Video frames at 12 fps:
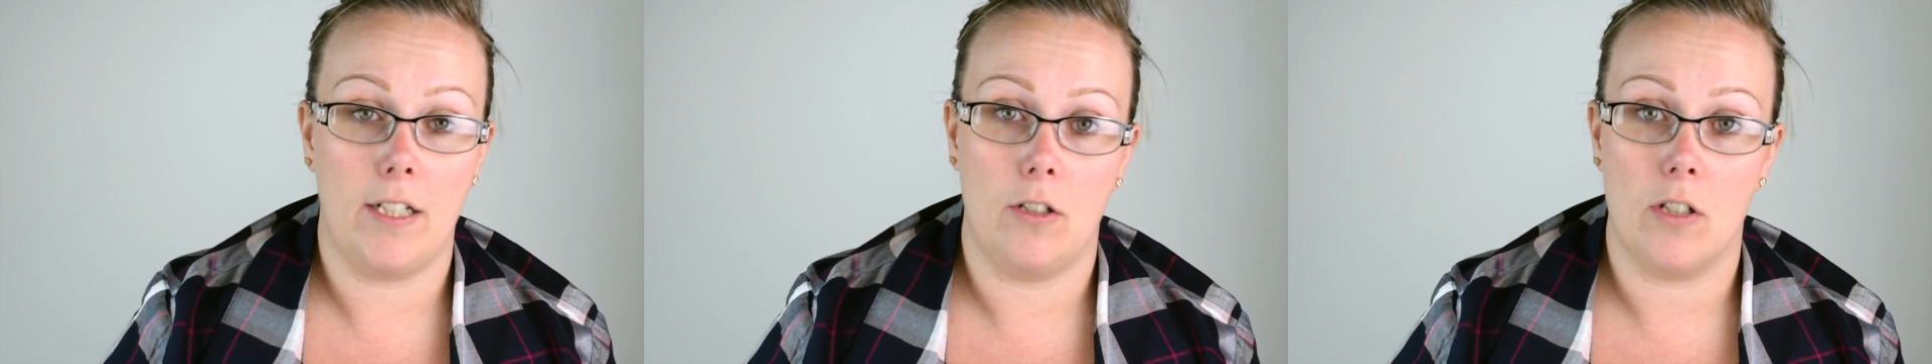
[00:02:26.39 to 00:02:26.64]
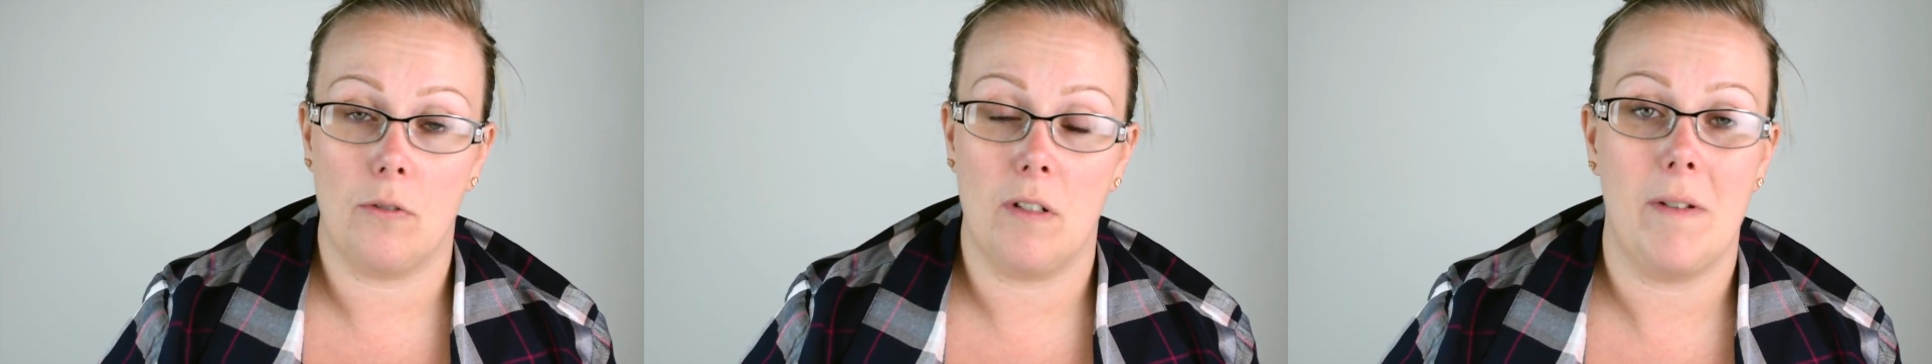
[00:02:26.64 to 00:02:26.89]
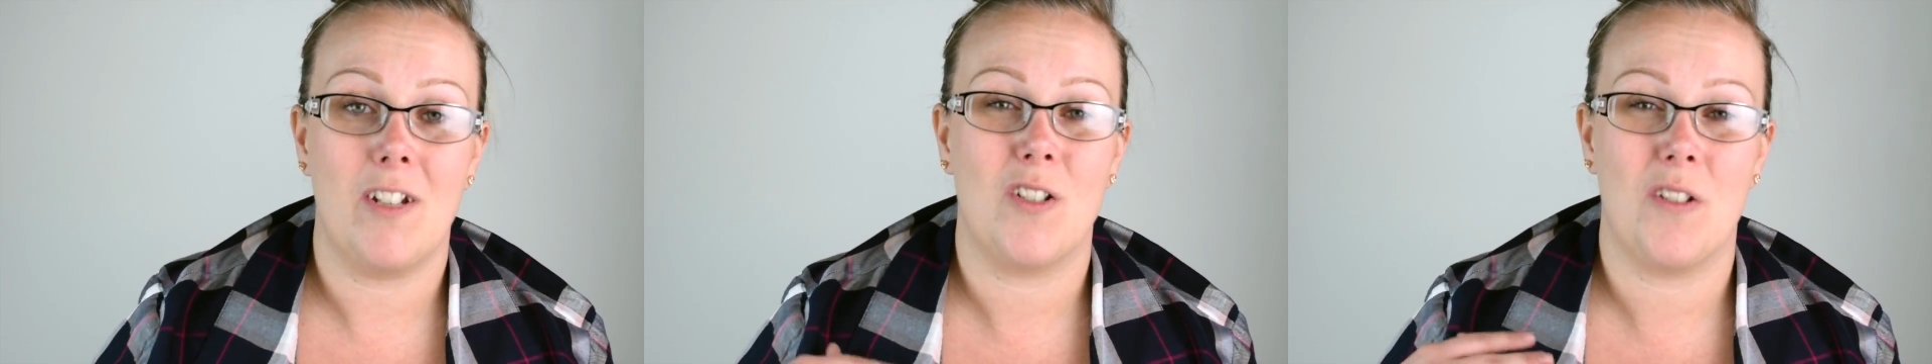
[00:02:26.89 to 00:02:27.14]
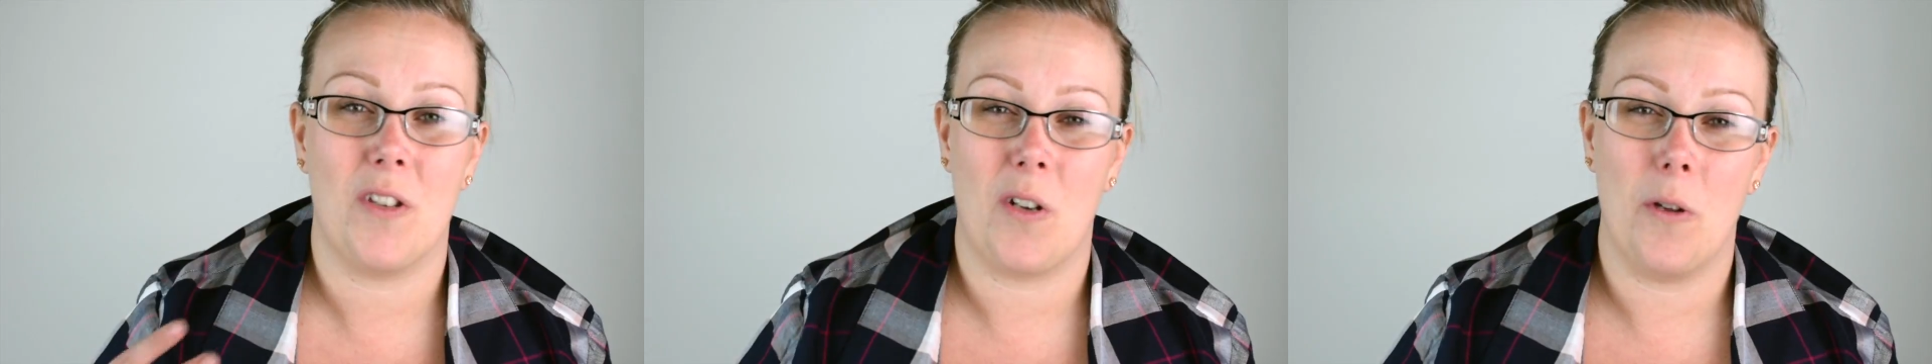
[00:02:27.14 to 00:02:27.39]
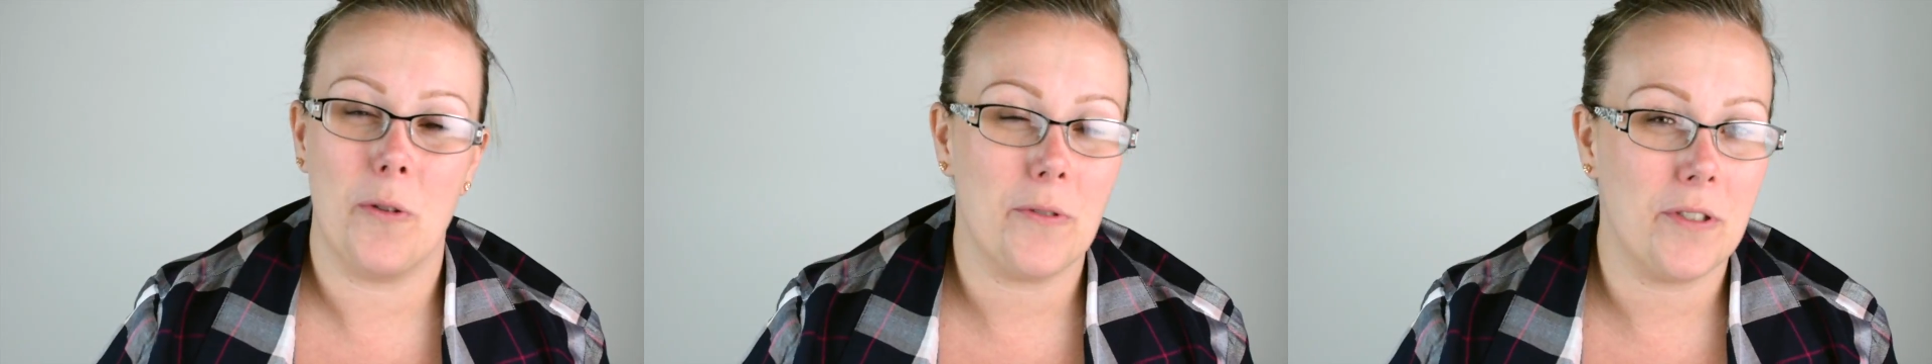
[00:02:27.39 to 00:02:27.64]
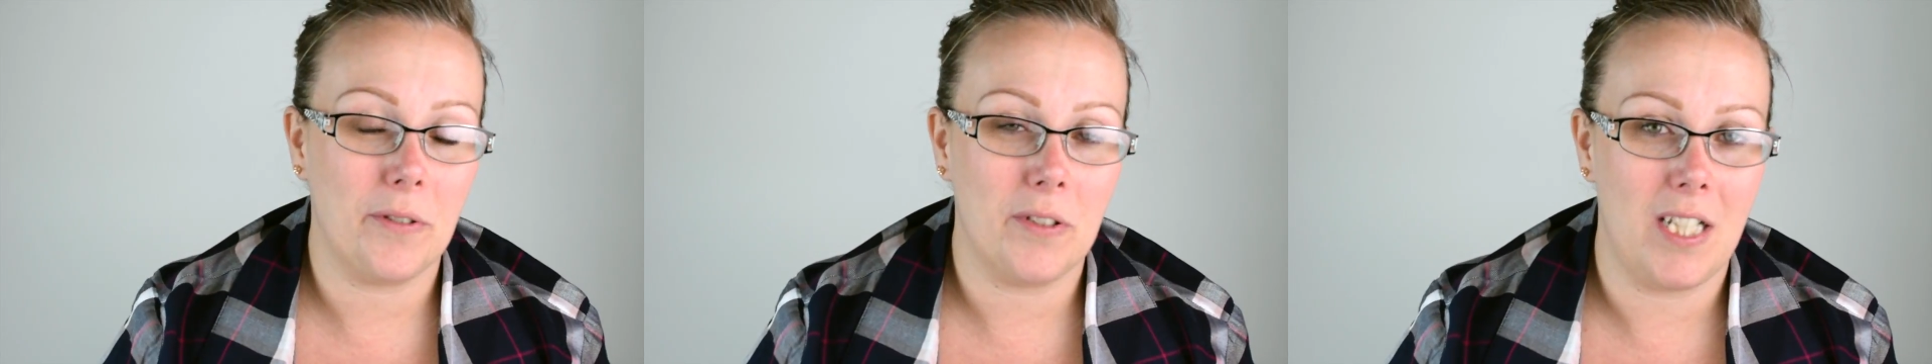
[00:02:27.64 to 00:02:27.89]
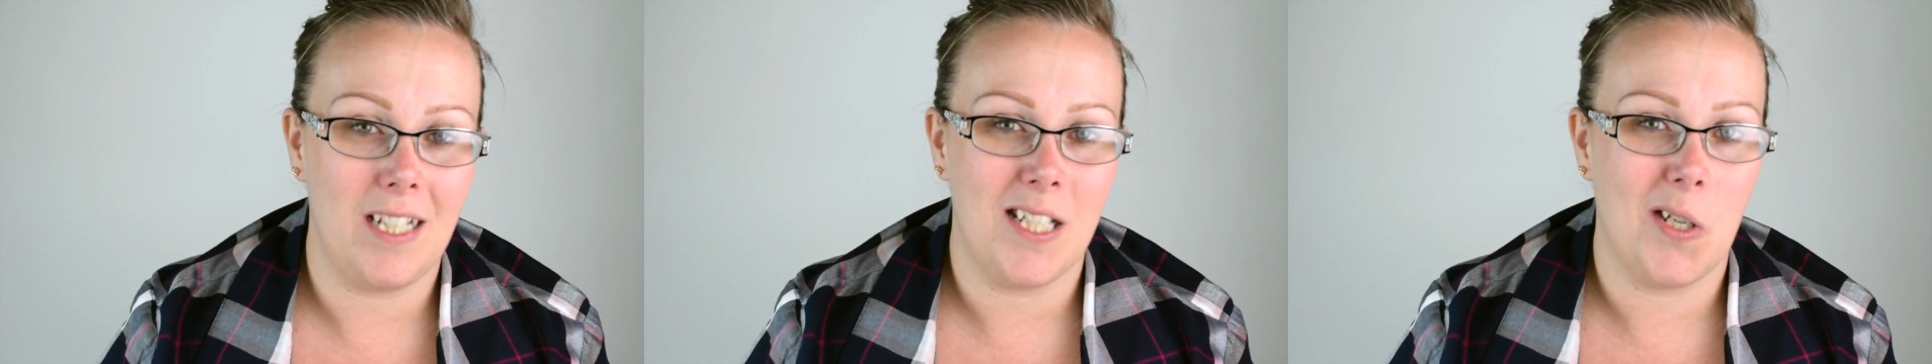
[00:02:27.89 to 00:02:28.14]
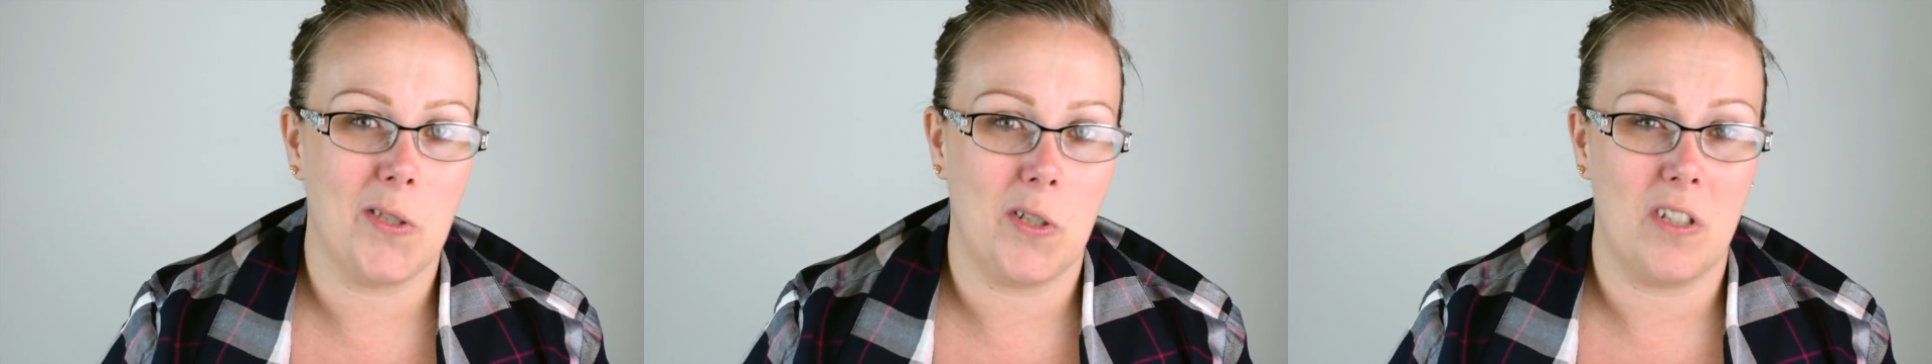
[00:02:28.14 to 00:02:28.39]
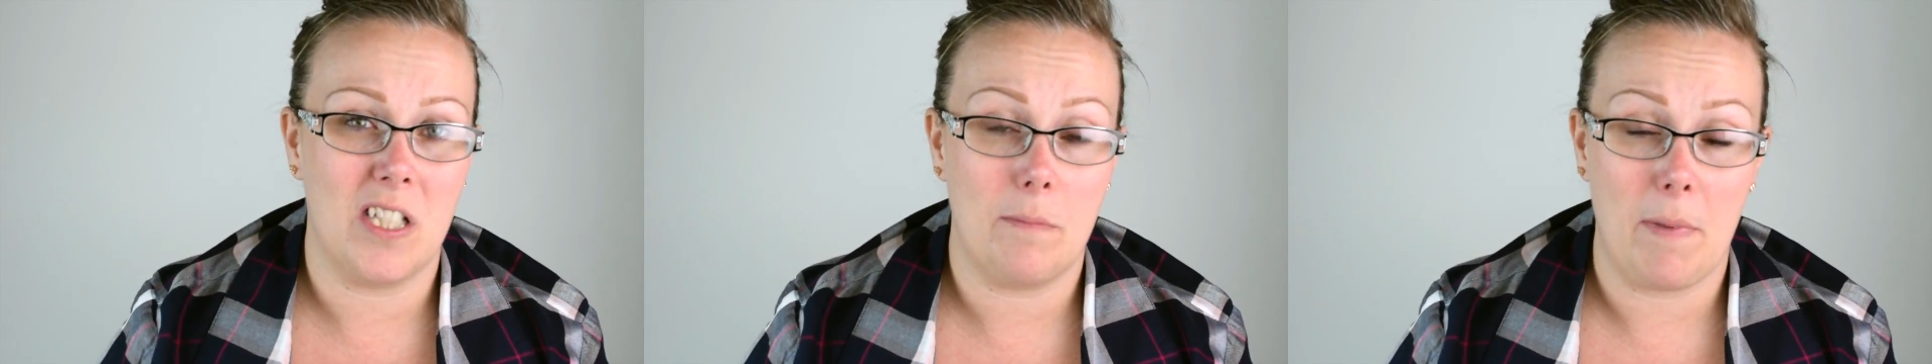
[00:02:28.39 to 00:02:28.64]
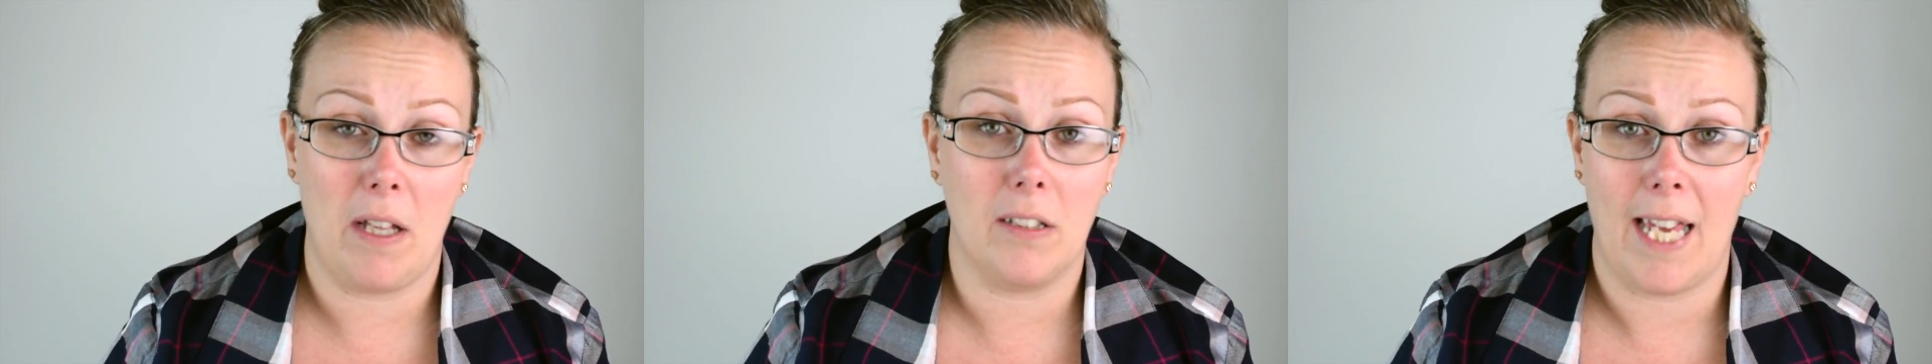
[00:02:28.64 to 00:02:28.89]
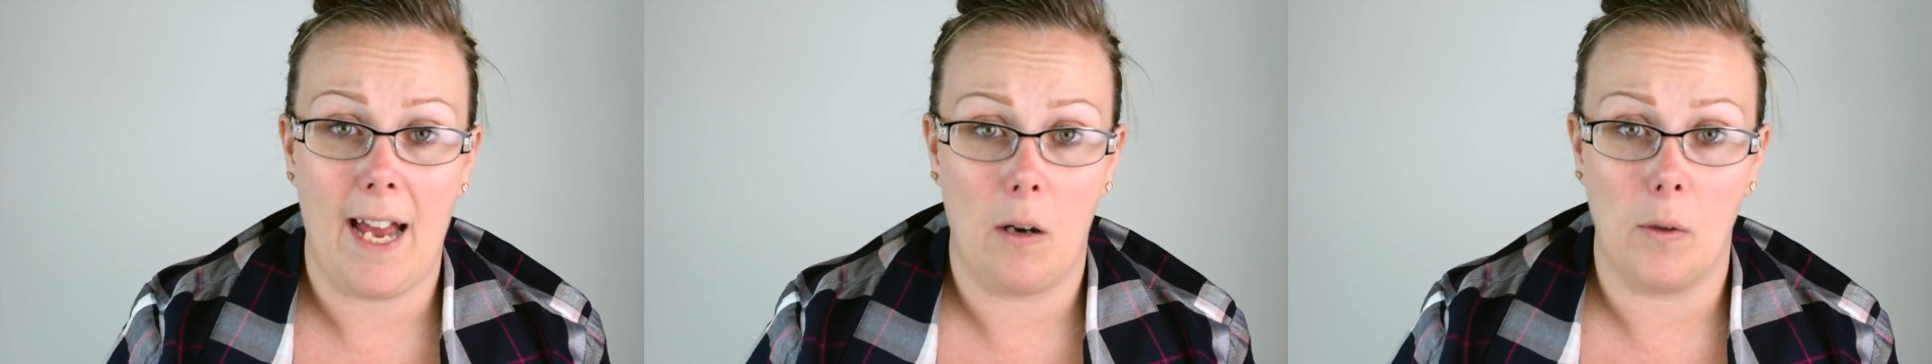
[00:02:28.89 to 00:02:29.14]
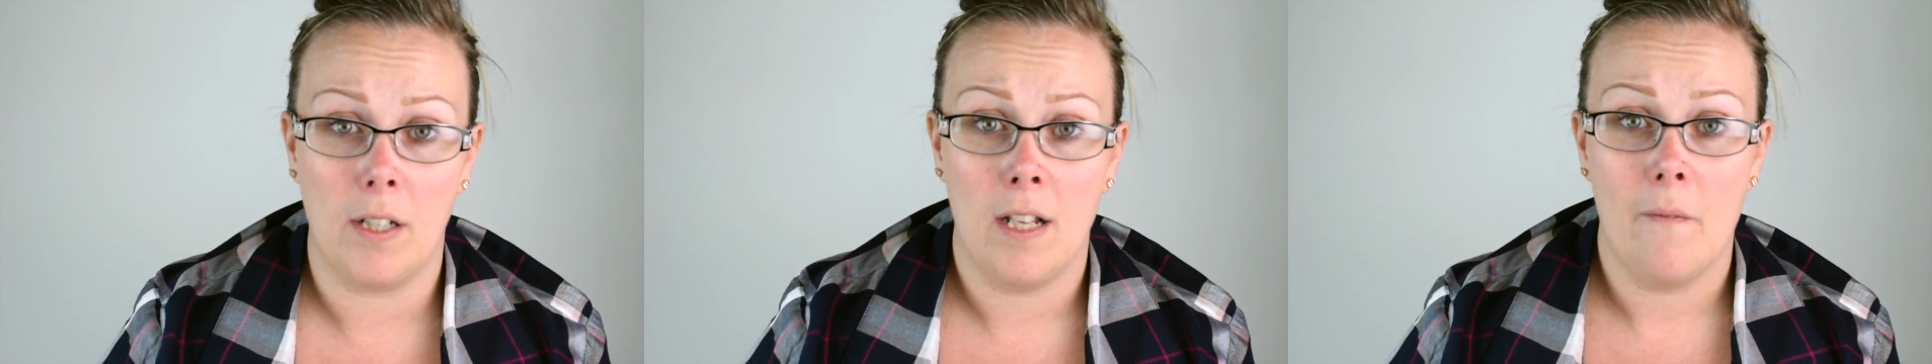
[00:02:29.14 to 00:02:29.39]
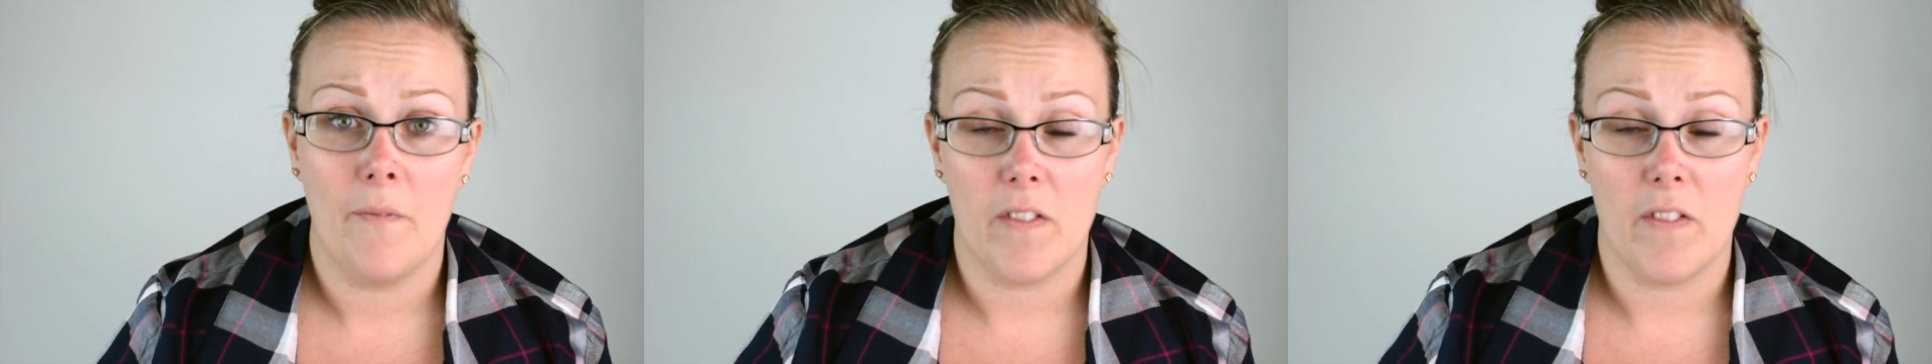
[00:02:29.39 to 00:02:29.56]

You just want to make sure that all those little details are spelled out